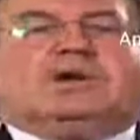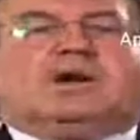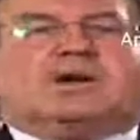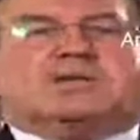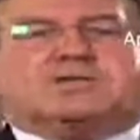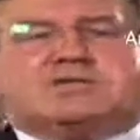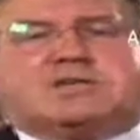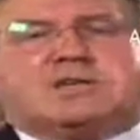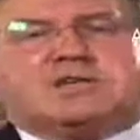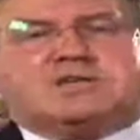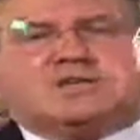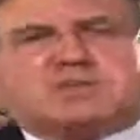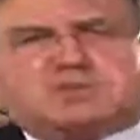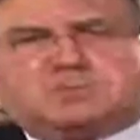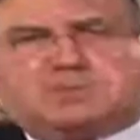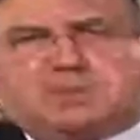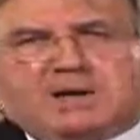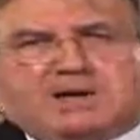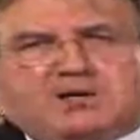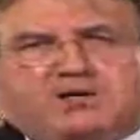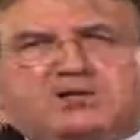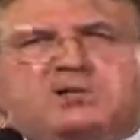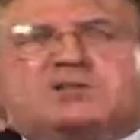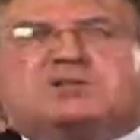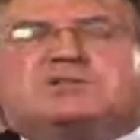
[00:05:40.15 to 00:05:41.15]
I say
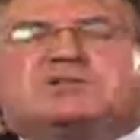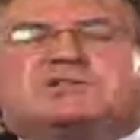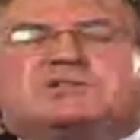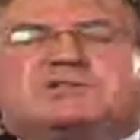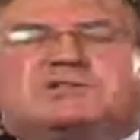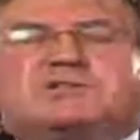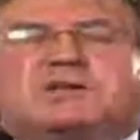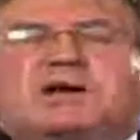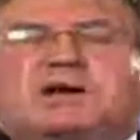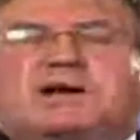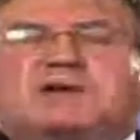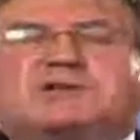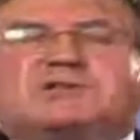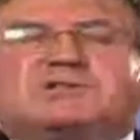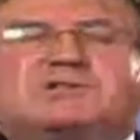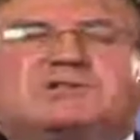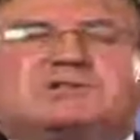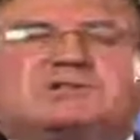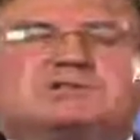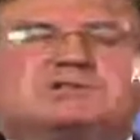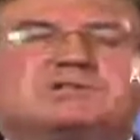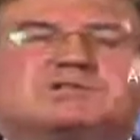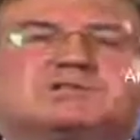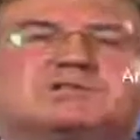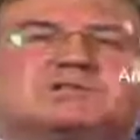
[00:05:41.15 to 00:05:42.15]
specialist
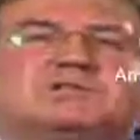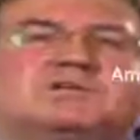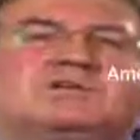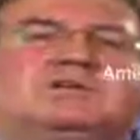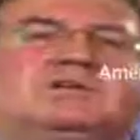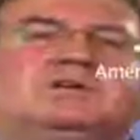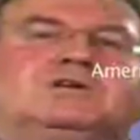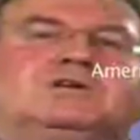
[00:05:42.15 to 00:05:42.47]
texts